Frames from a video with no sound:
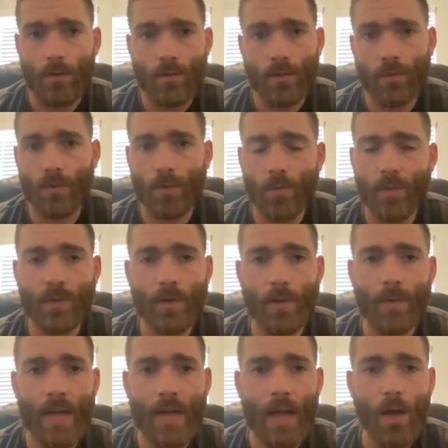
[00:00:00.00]
So someone's
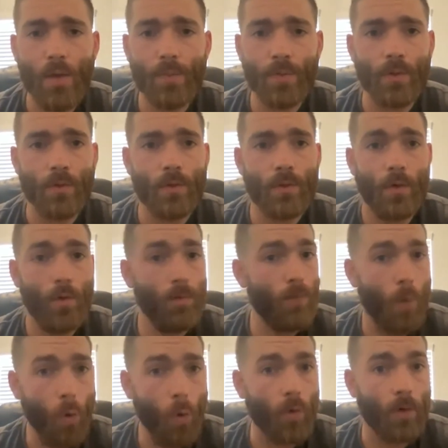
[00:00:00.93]
coming to help you or
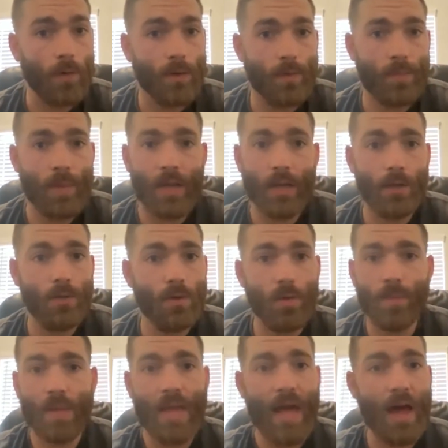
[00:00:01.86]
more, depending. You
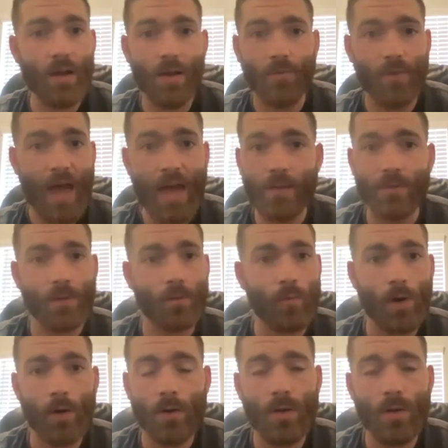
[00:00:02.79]
could be out in Nevada somewhere.